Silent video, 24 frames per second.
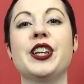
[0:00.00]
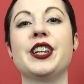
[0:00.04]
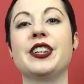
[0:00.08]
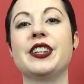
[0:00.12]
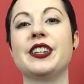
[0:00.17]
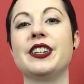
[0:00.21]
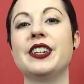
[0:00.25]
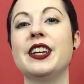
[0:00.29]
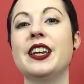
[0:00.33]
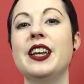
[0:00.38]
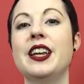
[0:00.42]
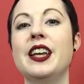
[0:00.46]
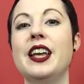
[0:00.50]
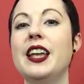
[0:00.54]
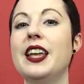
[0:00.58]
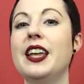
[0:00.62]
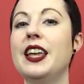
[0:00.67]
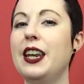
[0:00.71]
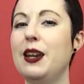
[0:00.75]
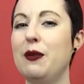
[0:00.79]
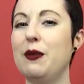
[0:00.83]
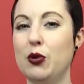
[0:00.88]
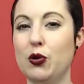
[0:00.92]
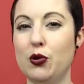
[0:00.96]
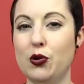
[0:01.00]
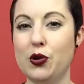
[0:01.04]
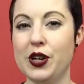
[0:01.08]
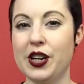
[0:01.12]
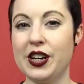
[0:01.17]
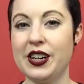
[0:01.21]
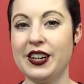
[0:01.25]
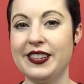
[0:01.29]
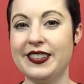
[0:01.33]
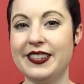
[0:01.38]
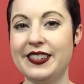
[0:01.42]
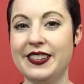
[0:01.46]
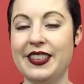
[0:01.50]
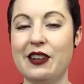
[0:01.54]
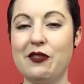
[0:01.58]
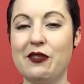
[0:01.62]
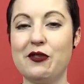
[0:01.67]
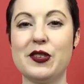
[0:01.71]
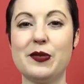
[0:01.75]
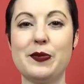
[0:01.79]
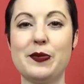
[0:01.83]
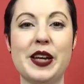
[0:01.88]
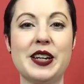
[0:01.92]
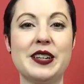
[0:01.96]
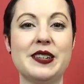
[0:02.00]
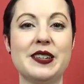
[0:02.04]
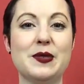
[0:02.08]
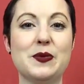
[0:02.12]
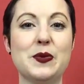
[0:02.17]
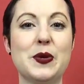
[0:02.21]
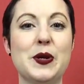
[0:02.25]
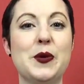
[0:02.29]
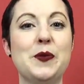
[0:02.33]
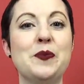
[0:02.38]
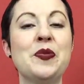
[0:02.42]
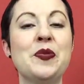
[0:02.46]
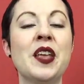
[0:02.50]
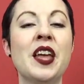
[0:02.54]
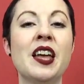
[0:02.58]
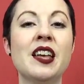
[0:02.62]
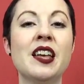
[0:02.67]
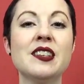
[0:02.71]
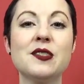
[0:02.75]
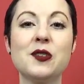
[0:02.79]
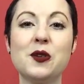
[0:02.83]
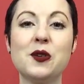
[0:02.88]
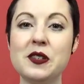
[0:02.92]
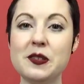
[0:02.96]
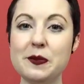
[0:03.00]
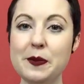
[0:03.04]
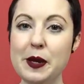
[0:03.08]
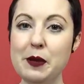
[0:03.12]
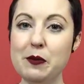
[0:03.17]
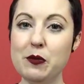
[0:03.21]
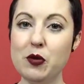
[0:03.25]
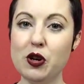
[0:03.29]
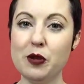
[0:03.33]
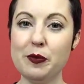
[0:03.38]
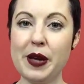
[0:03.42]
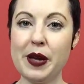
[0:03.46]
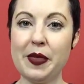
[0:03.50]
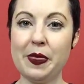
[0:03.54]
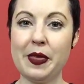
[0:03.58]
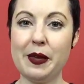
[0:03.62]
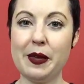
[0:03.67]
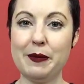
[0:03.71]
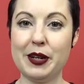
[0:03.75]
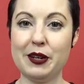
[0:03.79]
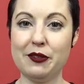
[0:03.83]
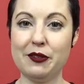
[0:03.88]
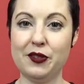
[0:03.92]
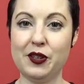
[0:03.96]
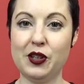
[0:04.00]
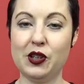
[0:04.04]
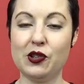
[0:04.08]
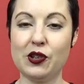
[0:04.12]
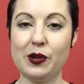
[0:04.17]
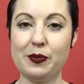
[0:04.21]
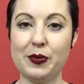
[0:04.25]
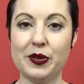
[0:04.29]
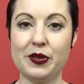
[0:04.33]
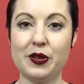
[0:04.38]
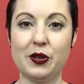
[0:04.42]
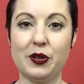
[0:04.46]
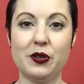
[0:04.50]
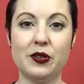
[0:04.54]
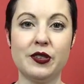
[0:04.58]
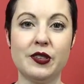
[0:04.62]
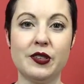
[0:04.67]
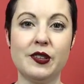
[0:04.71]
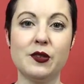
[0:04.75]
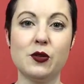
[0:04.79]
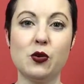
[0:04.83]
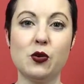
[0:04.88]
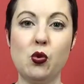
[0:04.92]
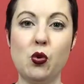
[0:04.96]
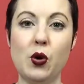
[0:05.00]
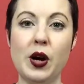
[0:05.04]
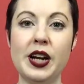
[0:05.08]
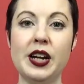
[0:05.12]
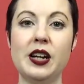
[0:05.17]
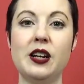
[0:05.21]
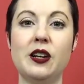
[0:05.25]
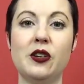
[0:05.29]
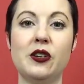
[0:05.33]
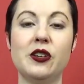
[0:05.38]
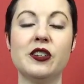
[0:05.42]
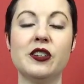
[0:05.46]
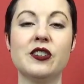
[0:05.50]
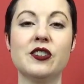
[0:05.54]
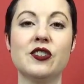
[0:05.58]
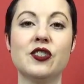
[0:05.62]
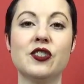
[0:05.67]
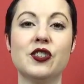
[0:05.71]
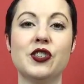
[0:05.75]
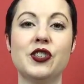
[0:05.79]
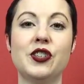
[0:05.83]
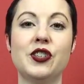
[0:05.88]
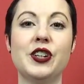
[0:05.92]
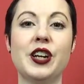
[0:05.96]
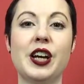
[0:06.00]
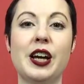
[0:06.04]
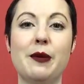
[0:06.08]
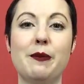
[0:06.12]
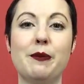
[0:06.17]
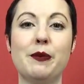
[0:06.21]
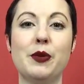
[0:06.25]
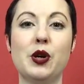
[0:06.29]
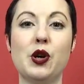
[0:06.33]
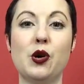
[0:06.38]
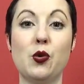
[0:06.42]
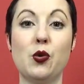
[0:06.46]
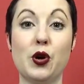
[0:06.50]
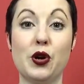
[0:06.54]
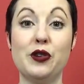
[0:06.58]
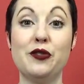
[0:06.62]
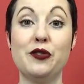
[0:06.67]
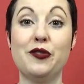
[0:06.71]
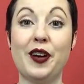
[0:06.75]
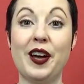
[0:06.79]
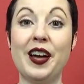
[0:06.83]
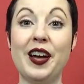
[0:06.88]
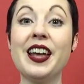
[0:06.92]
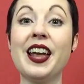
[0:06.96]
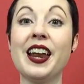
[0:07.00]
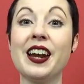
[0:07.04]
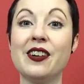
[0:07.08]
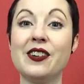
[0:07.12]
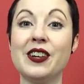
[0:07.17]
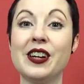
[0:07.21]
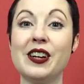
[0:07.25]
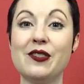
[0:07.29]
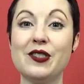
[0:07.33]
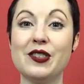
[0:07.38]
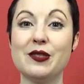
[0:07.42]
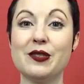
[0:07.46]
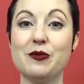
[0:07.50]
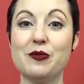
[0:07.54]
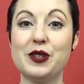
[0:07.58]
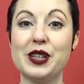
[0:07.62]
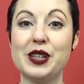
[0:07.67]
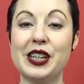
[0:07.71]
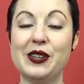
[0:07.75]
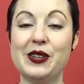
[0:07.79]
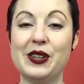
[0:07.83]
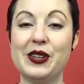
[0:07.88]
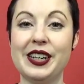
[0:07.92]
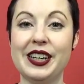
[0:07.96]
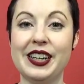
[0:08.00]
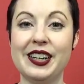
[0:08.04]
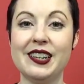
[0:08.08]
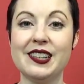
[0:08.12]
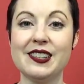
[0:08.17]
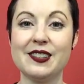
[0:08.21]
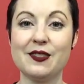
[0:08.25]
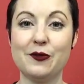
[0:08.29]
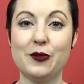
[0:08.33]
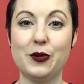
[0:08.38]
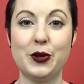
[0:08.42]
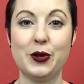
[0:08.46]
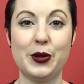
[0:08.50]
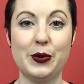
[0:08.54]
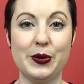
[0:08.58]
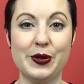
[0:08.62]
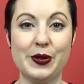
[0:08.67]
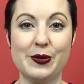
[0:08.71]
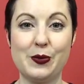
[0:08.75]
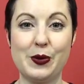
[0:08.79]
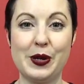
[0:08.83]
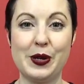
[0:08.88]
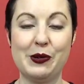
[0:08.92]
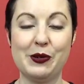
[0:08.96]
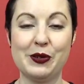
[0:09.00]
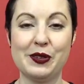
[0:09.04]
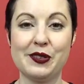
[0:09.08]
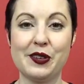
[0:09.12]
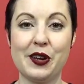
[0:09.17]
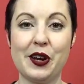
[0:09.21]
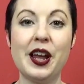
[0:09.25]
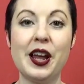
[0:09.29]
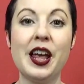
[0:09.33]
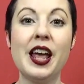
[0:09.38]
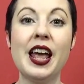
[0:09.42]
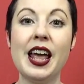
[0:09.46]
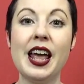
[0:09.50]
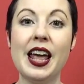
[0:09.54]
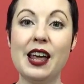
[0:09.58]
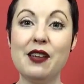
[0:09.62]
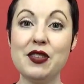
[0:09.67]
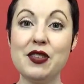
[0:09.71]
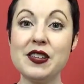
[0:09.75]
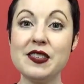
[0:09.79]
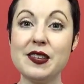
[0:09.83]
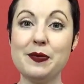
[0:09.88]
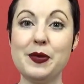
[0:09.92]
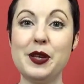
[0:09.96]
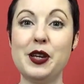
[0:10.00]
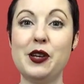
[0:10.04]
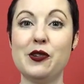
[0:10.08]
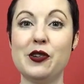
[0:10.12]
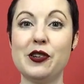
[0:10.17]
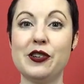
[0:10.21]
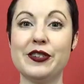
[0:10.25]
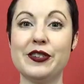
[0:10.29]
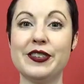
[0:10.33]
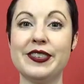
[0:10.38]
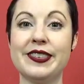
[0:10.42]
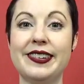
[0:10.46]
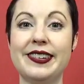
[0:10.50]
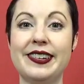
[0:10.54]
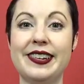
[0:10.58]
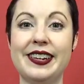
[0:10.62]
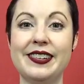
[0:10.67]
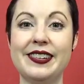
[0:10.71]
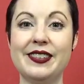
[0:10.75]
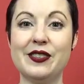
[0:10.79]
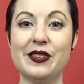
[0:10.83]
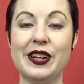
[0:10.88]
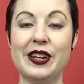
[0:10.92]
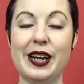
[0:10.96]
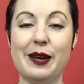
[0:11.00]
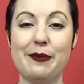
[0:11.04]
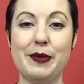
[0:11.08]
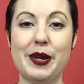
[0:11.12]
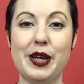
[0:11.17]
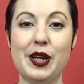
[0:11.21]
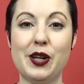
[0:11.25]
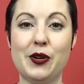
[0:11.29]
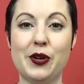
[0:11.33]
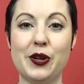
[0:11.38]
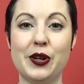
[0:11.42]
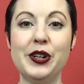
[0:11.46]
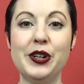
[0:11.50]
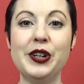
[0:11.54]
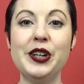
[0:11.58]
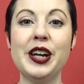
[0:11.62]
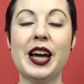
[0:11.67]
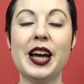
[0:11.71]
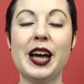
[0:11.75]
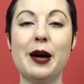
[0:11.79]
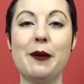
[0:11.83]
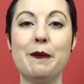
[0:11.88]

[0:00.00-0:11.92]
and getting more organised in that respect as well. So I'll speak more about them in a future episode, because there's quite a lot to go over, and I'll have some really good links for you as well. So if that's something you're interested in, do let me know.